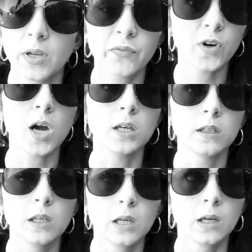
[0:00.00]
if not
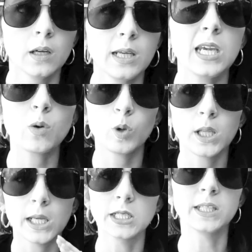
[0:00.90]

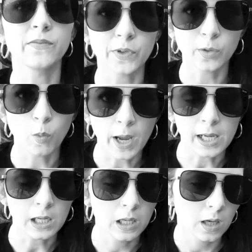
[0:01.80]
equally, in a different
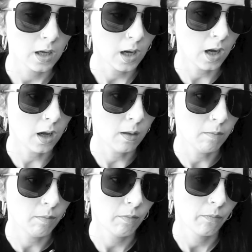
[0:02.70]
way.
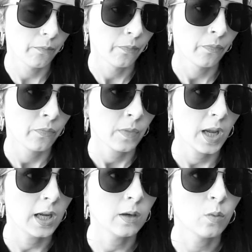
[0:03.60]

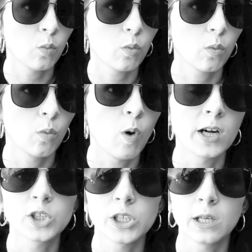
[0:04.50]
And
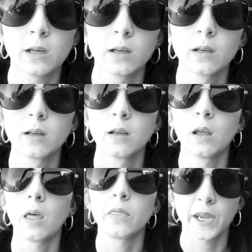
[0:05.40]
watching
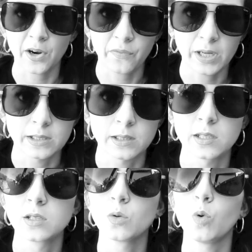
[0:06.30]
their
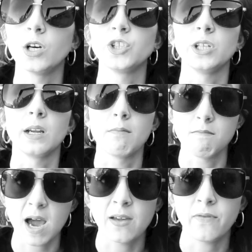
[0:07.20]
faces, watching
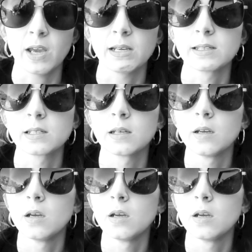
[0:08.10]
my face,